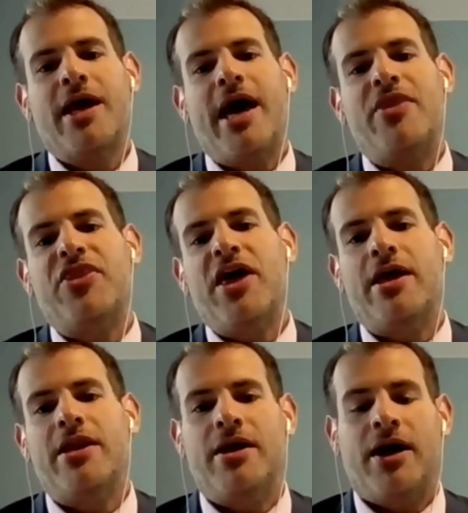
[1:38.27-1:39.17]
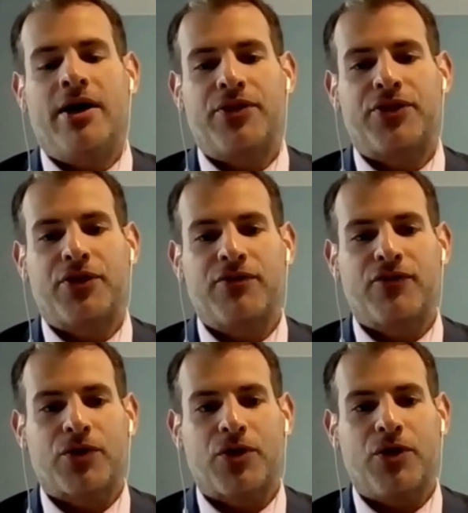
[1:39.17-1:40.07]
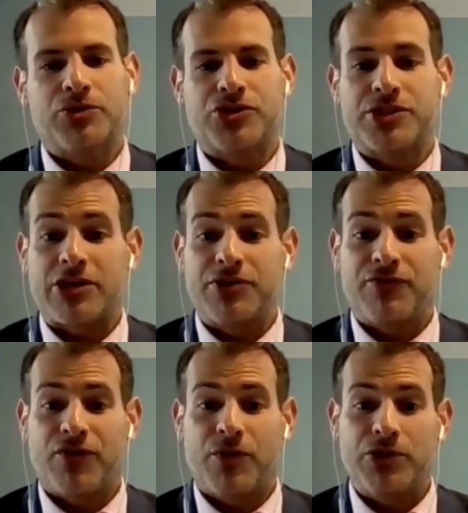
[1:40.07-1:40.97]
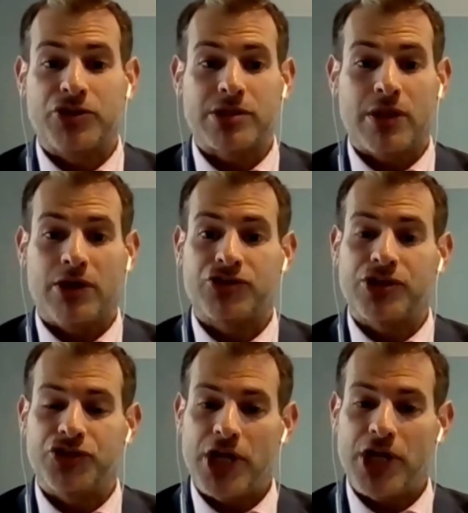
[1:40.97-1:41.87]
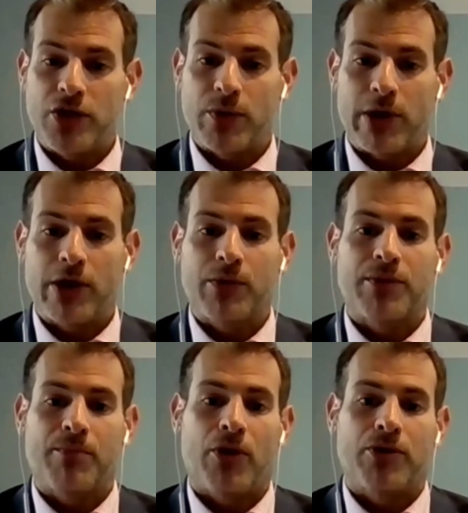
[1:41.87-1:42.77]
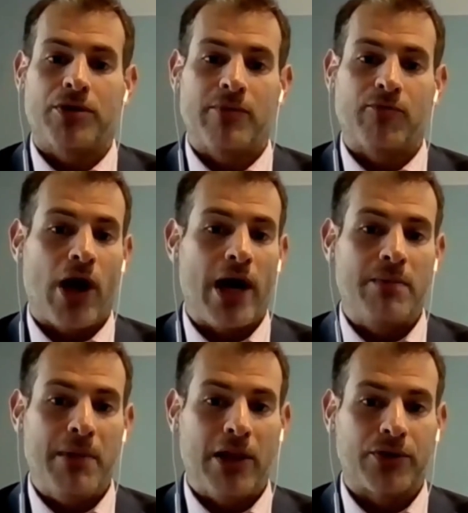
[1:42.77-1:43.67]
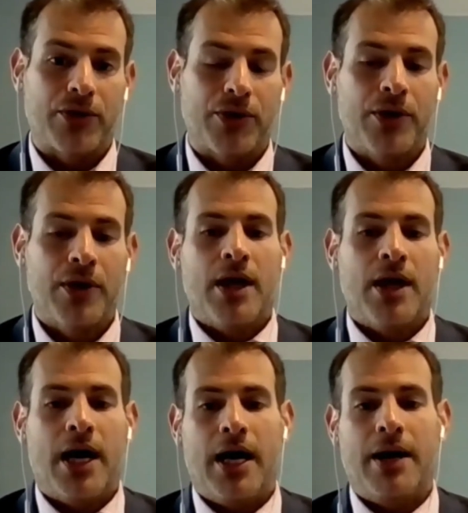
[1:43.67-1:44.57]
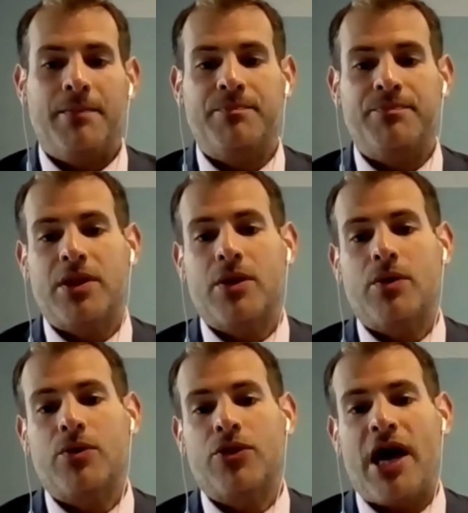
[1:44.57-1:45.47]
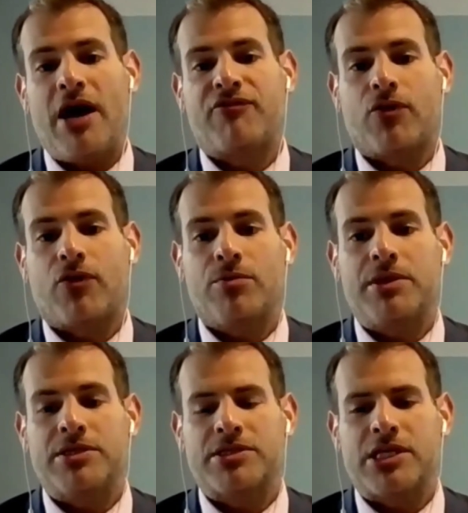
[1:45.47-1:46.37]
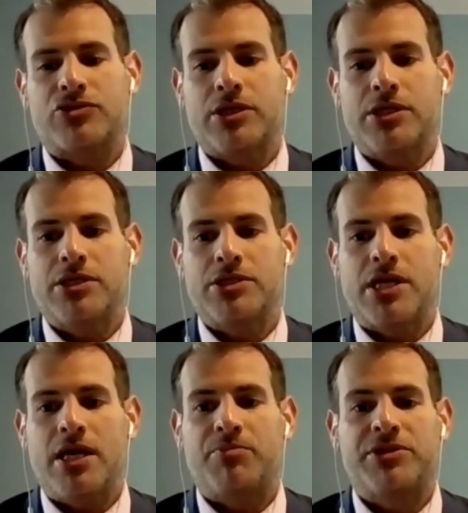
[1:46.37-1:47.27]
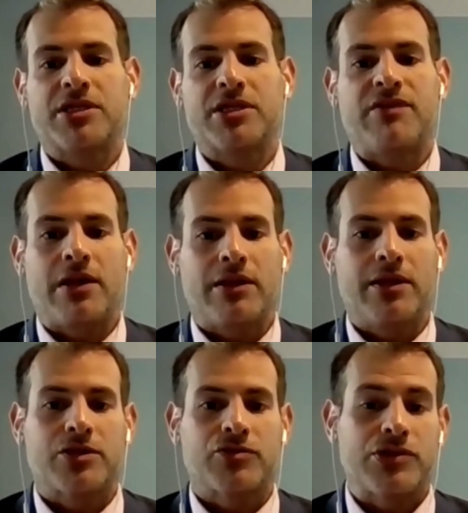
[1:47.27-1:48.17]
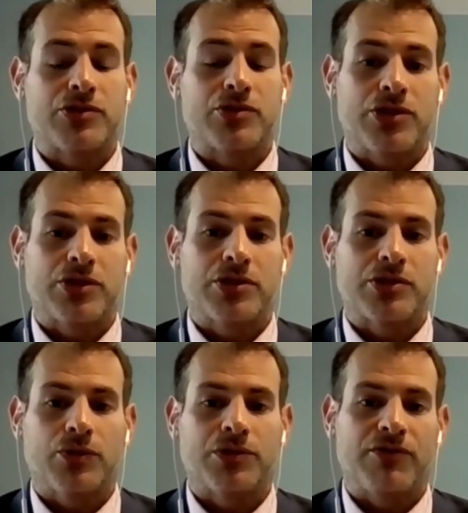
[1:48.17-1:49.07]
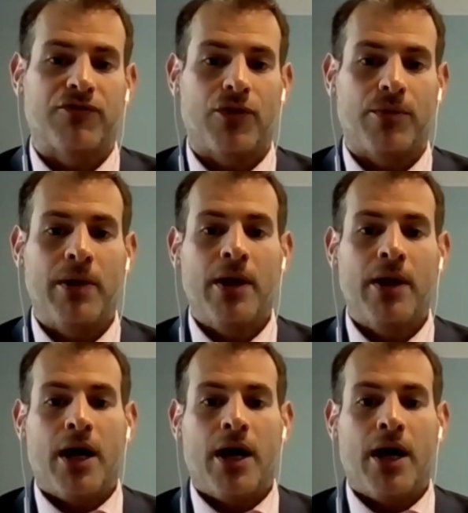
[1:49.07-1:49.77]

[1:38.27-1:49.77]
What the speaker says: And then the third vertical, which is actually a firm we just launched in January with a partner named Ryan Melliker. That firm essentially is a predictive analytics research and consulting firm.